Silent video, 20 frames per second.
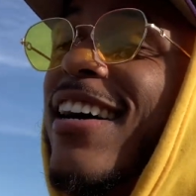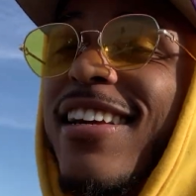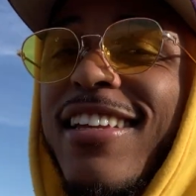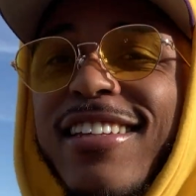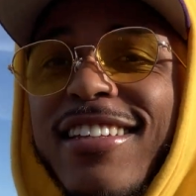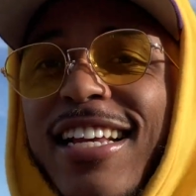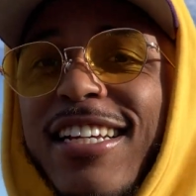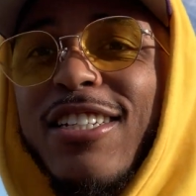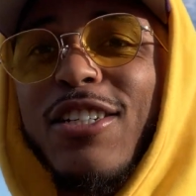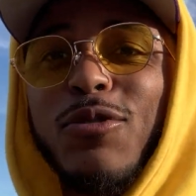
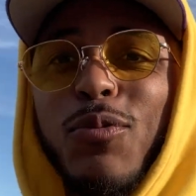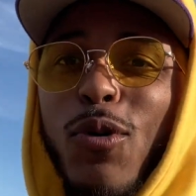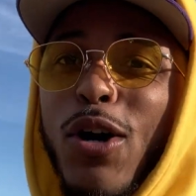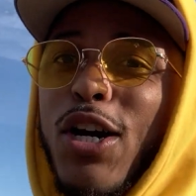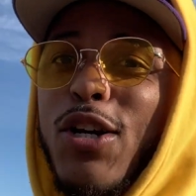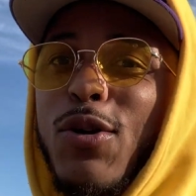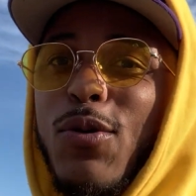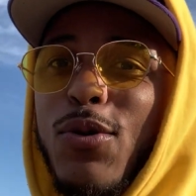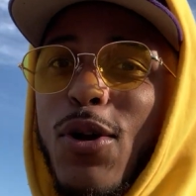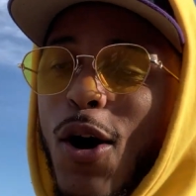This is where
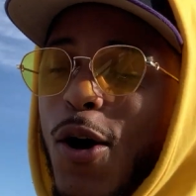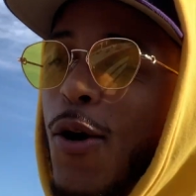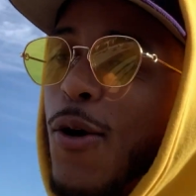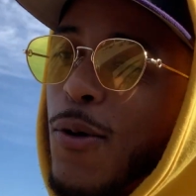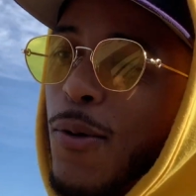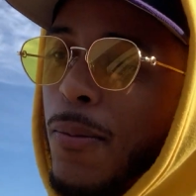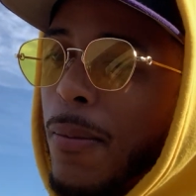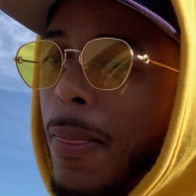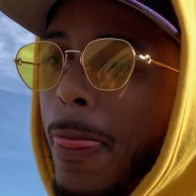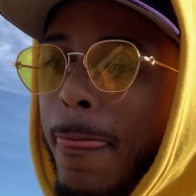you don't.
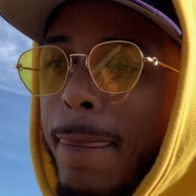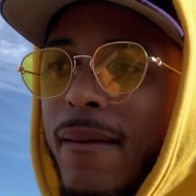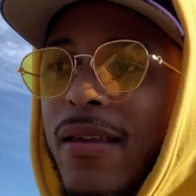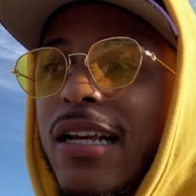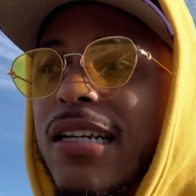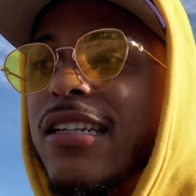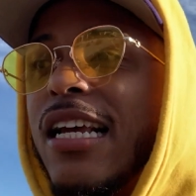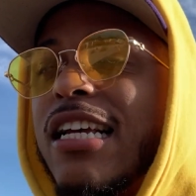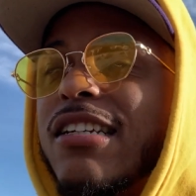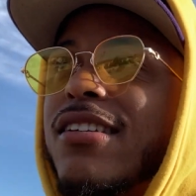
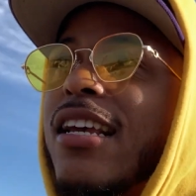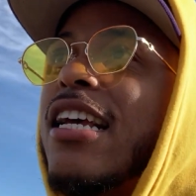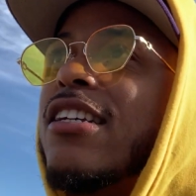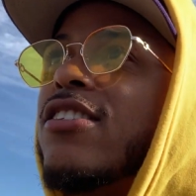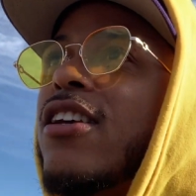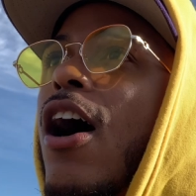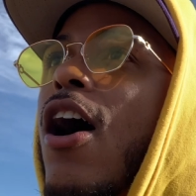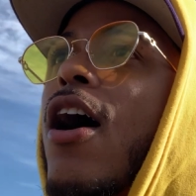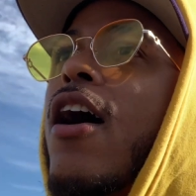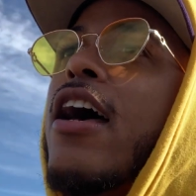It's
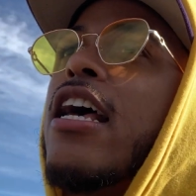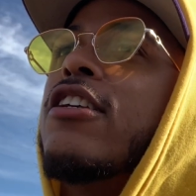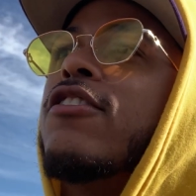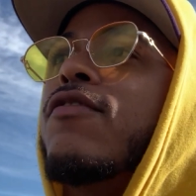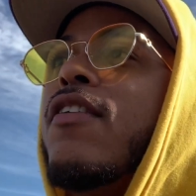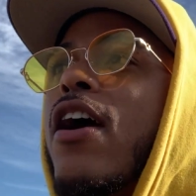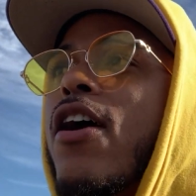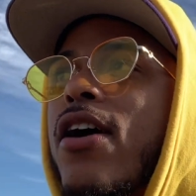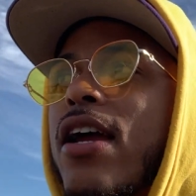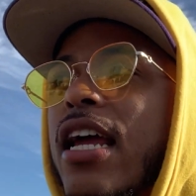
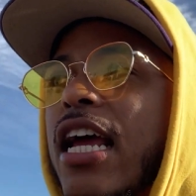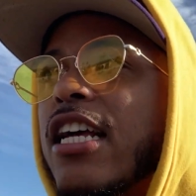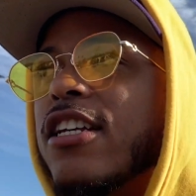very